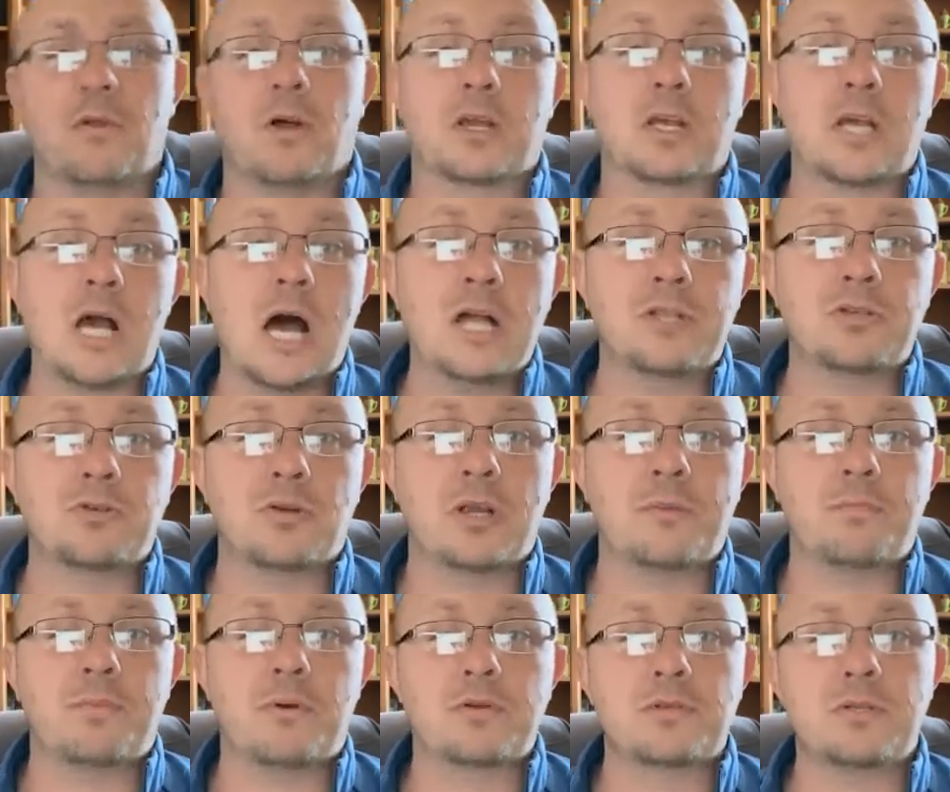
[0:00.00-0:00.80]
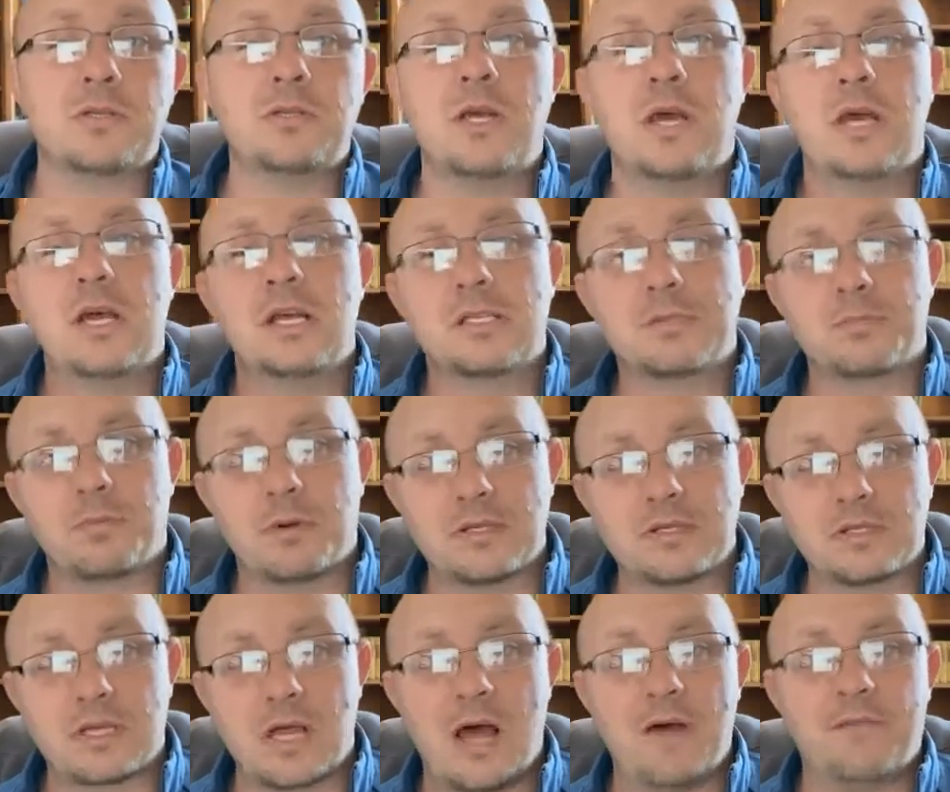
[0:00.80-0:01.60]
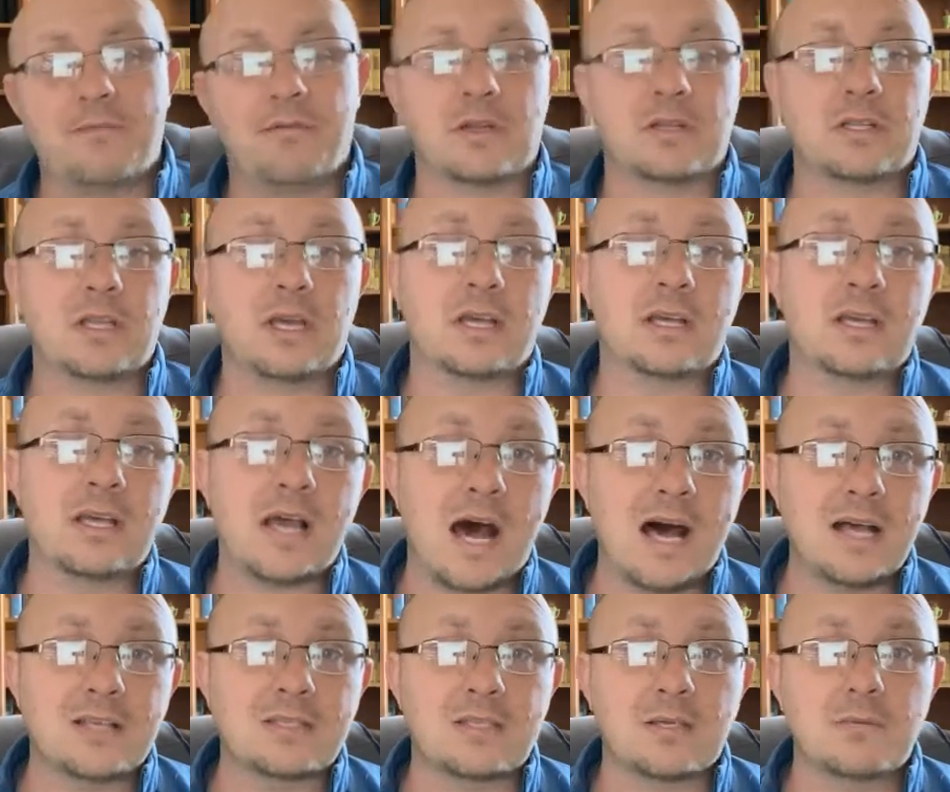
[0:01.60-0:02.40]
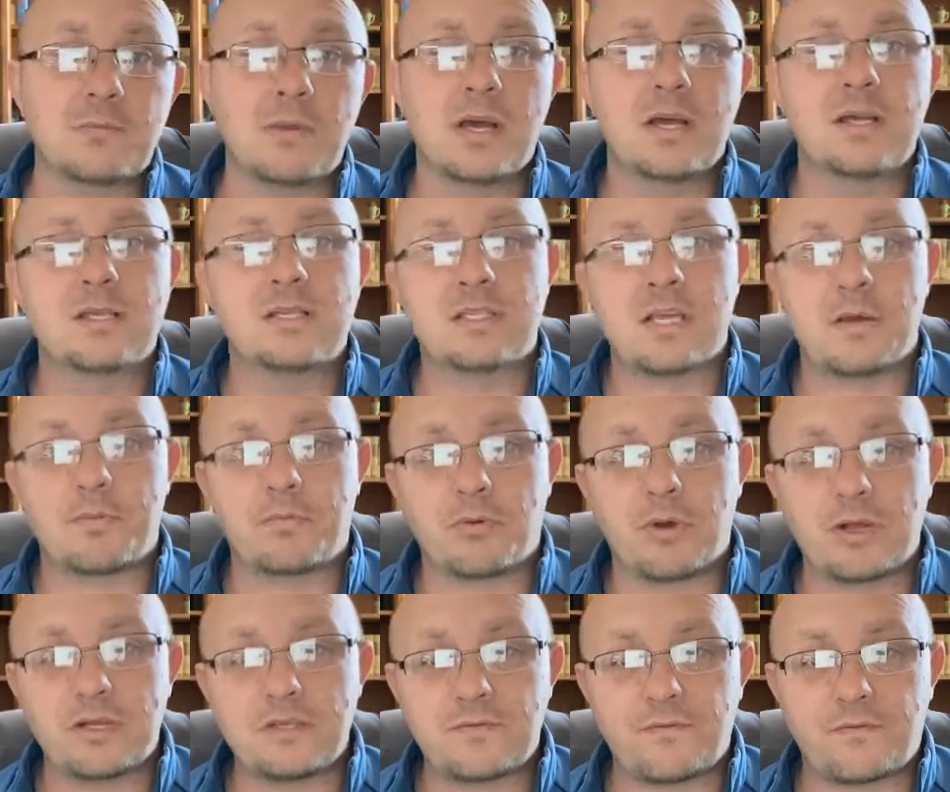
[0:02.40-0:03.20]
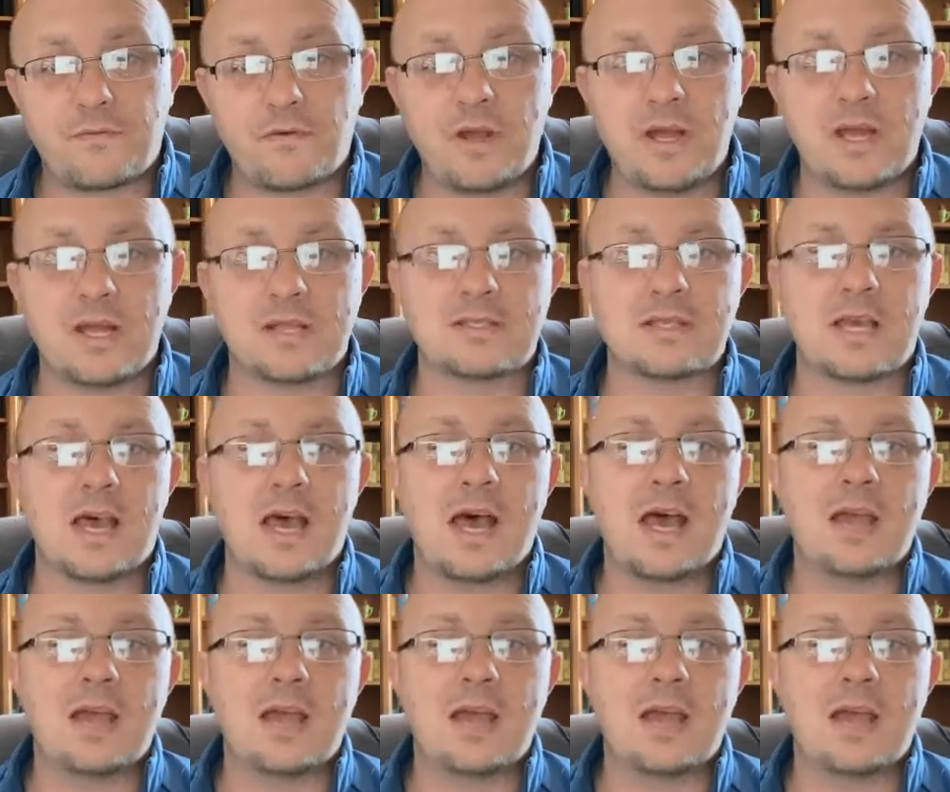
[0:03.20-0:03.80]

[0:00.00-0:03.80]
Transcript: A contrary person spreads conflict. A gossip separates friends.